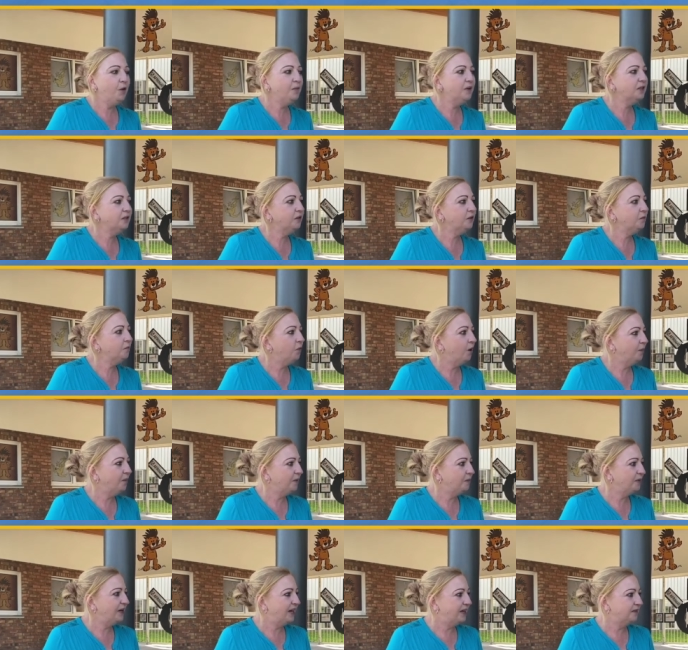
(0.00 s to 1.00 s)
the moment the
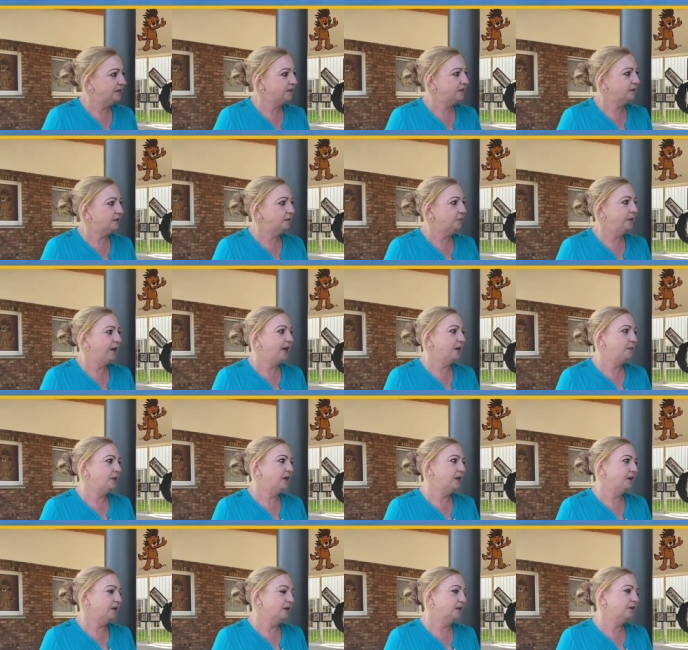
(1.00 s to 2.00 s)
mommy places the
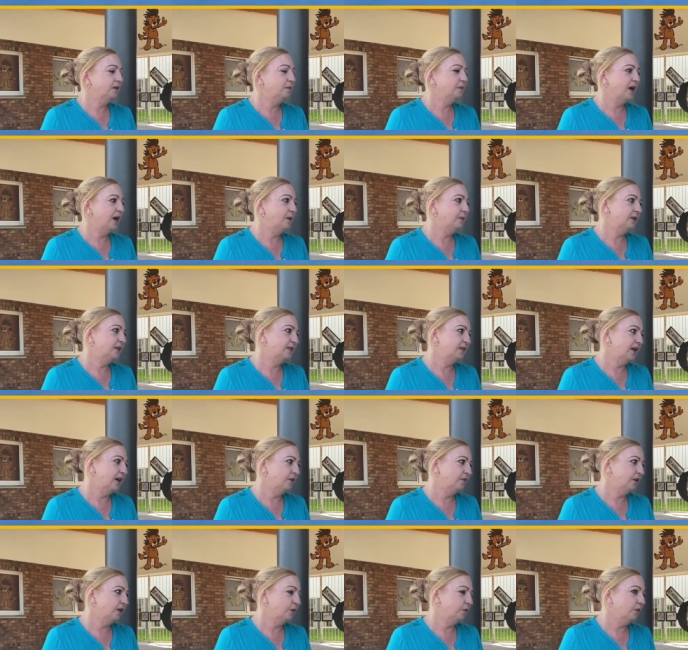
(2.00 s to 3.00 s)
baby in the baby
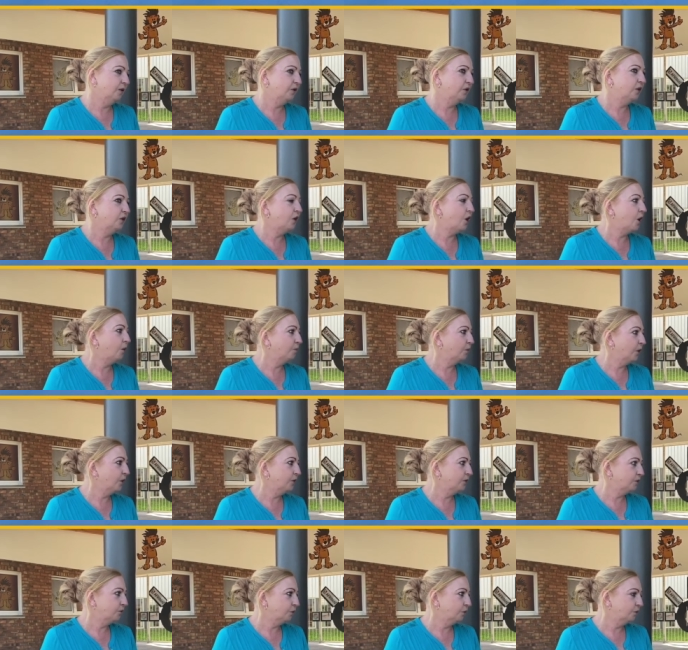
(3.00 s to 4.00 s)
saver when the alarm
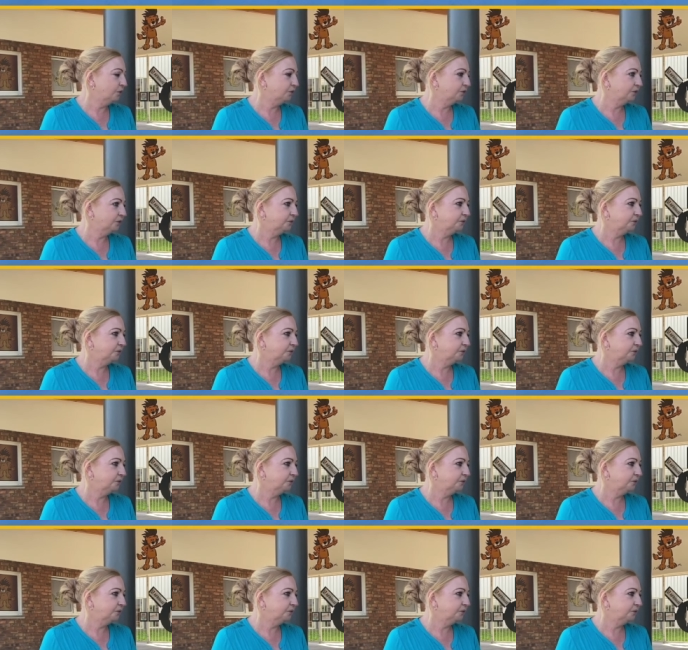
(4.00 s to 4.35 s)
goes off